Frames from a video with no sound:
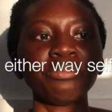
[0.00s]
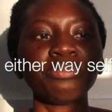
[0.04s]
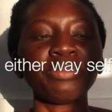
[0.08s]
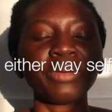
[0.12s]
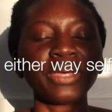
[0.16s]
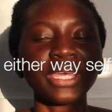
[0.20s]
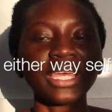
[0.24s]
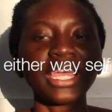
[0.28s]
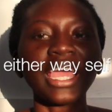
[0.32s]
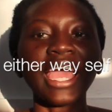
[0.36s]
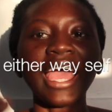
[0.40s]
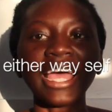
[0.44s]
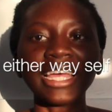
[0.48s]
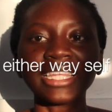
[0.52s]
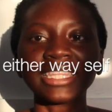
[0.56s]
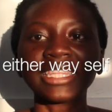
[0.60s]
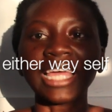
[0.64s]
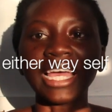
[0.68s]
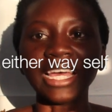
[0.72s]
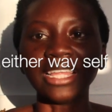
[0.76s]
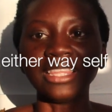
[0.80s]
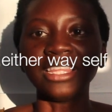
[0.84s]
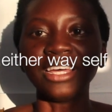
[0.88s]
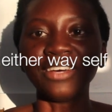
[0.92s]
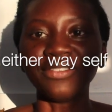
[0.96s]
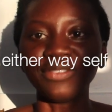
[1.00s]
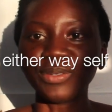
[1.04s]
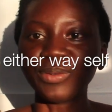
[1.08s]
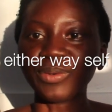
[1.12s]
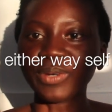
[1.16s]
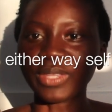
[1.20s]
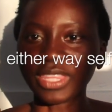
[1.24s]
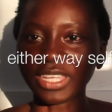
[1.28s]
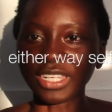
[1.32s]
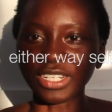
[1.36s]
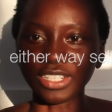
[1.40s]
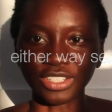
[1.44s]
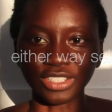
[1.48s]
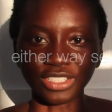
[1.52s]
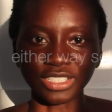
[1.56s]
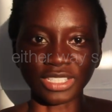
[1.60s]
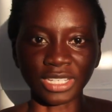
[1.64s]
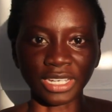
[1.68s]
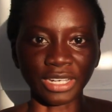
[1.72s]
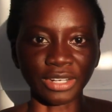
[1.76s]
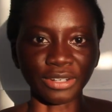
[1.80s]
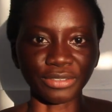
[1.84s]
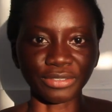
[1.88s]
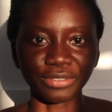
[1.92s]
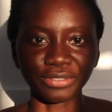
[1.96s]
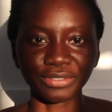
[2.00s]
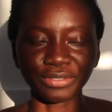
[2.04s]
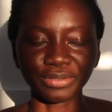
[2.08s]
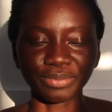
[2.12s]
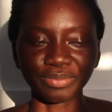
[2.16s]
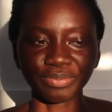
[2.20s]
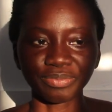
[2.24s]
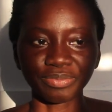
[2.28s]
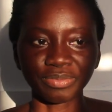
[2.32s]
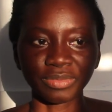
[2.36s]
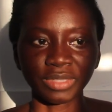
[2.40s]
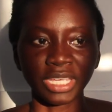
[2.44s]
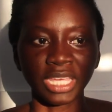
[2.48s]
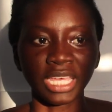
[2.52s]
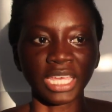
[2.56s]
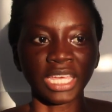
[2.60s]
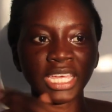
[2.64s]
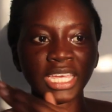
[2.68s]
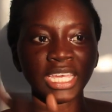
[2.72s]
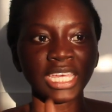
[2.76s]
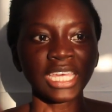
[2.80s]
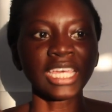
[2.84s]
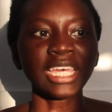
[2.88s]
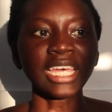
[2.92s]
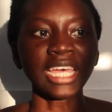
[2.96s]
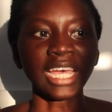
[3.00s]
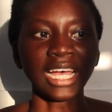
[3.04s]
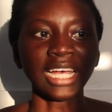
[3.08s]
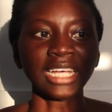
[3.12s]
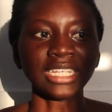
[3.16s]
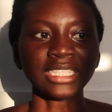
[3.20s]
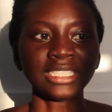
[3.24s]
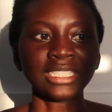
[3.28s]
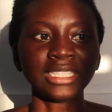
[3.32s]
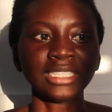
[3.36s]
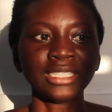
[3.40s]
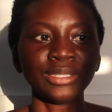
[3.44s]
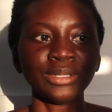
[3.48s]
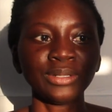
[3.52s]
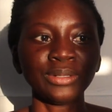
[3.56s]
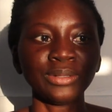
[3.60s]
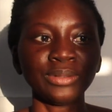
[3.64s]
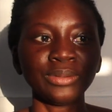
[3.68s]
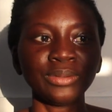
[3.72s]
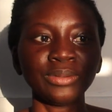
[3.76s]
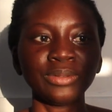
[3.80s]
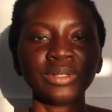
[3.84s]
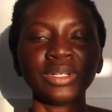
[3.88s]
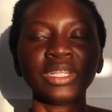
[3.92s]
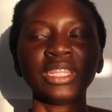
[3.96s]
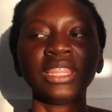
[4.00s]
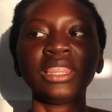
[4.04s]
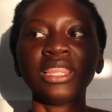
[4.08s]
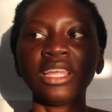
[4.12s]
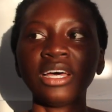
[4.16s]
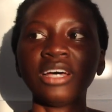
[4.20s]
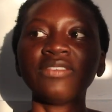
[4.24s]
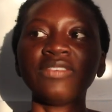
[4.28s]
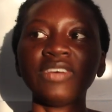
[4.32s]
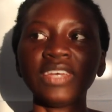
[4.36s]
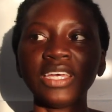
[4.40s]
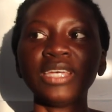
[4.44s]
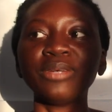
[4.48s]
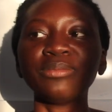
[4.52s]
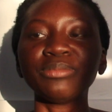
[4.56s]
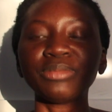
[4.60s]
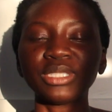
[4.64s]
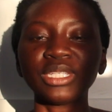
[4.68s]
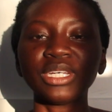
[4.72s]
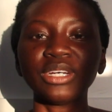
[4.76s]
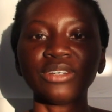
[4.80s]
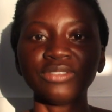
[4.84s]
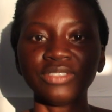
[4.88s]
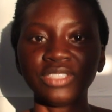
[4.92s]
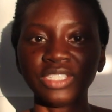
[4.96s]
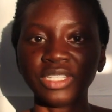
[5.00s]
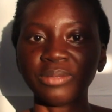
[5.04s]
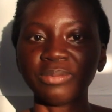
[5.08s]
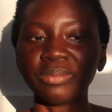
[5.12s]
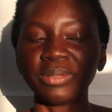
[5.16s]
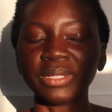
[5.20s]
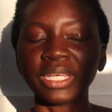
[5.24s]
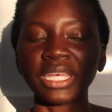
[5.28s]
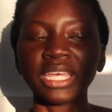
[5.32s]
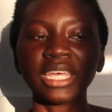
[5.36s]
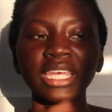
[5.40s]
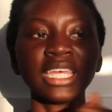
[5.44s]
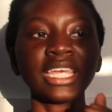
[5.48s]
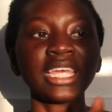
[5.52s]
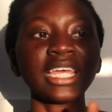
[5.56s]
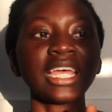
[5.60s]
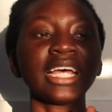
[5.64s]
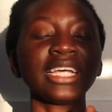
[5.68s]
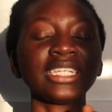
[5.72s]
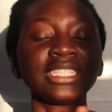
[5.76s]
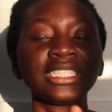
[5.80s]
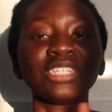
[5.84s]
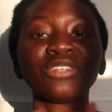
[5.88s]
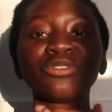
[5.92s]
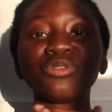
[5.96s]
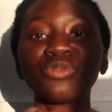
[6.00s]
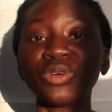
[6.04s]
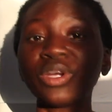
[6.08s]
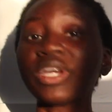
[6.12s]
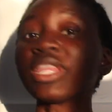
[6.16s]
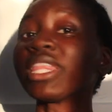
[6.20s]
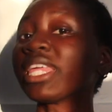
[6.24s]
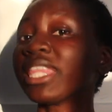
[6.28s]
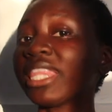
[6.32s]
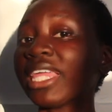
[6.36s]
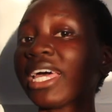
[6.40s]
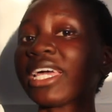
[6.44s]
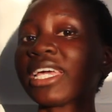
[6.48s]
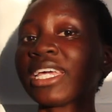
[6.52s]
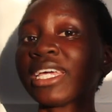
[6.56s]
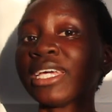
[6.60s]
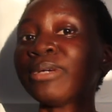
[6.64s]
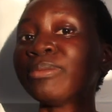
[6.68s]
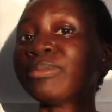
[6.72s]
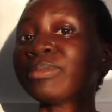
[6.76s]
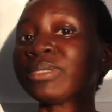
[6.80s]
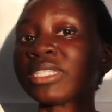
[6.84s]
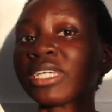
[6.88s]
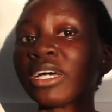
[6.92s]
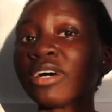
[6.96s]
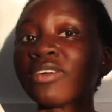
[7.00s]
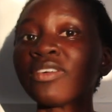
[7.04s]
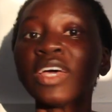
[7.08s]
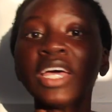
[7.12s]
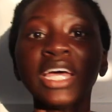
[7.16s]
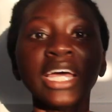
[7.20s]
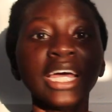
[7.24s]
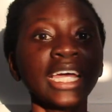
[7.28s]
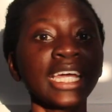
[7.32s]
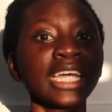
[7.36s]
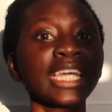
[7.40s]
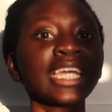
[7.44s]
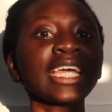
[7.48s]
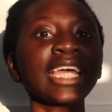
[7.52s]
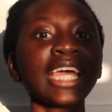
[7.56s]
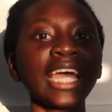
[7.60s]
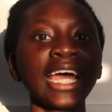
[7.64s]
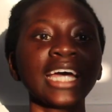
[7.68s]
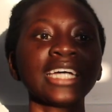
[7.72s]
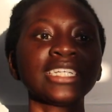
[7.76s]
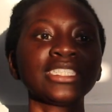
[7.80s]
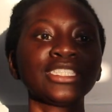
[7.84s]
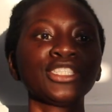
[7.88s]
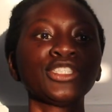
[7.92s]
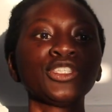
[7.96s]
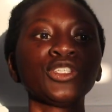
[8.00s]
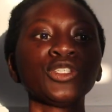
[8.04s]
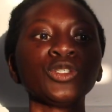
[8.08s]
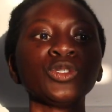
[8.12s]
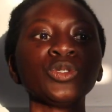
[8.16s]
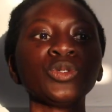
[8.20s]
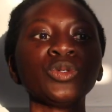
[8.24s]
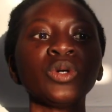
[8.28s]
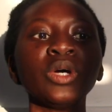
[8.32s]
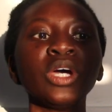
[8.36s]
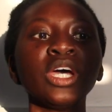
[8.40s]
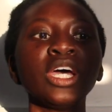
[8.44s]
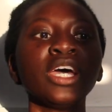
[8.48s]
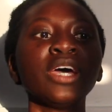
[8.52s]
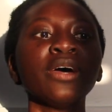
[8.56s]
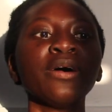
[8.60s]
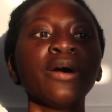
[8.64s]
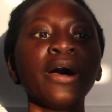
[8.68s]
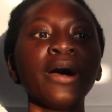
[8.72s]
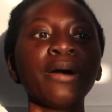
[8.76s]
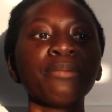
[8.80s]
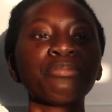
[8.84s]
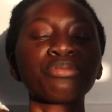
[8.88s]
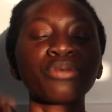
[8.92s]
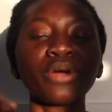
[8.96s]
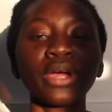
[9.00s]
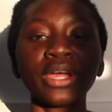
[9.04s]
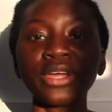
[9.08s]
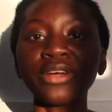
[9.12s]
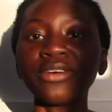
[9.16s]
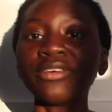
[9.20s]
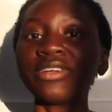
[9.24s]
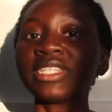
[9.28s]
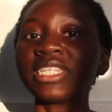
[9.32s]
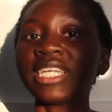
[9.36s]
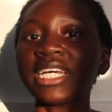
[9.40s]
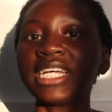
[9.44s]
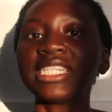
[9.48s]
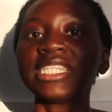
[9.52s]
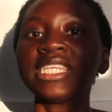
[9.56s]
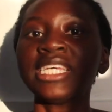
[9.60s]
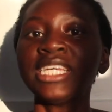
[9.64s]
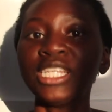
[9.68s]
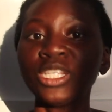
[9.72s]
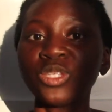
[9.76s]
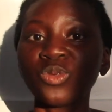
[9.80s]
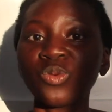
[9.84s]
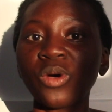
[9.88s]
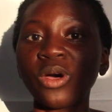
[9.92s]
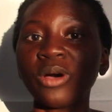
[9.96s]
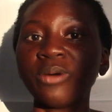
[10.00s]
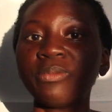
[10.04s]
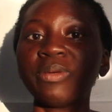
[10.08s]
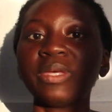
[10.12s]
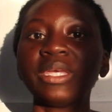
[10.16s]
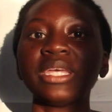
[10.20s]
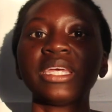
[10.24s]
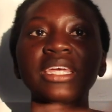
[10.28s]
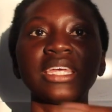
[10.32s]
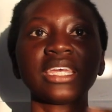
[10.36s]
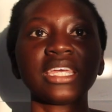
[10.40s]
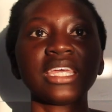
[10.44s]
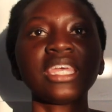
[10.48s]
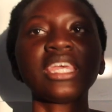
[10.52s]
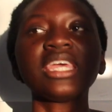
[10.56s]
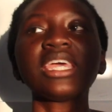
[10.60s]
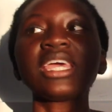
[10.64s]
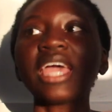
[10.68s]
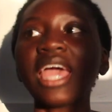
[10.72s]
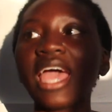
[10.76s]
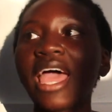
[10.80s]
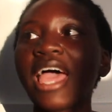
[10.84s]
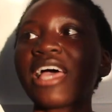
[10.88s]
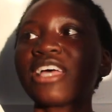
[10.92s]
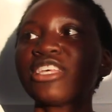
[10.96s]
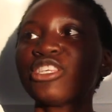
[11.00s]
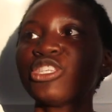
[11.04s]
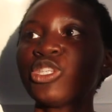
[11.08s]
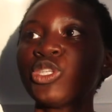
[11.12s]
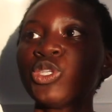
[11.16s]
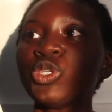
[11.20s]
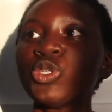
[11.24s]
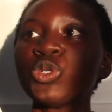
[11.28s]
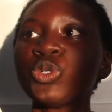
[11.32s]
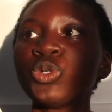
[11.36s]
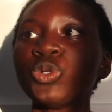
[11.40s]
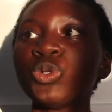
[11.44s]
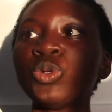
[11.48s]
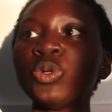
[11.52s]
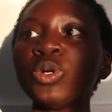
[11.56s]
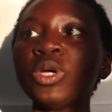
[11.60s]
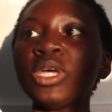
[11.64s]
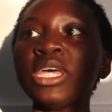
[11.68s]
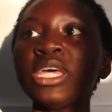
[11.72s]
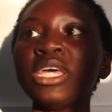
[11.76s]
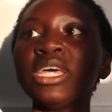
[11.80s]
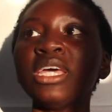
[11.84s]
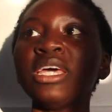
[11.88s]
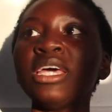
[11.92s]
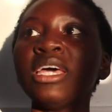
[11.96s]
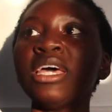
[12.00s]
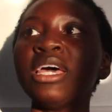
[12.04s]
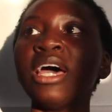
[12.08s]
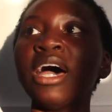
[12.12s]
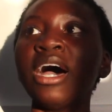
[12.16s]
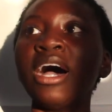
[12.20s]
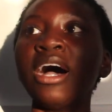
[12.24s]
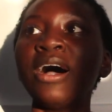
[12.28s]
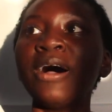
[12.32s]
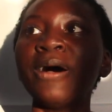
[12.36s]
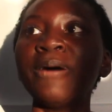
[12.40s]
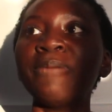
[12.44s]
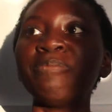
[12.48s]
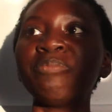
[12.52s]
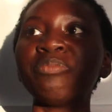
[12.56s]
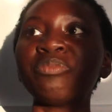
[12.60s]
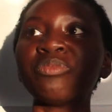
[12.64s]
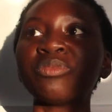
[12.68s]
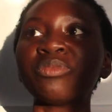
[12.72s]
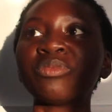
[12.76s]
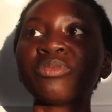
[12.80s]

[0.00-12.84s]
be at that level within yourself. He has to love himself deeply. He has to really like himself. He has to uh, prioritize his well-being. He has to um,